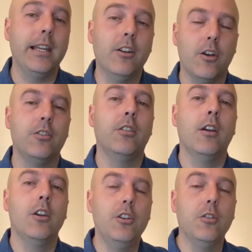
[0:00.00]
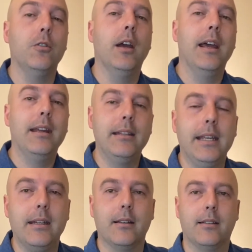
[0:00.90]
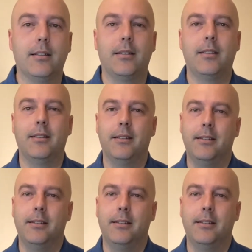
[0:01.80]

knows you need it.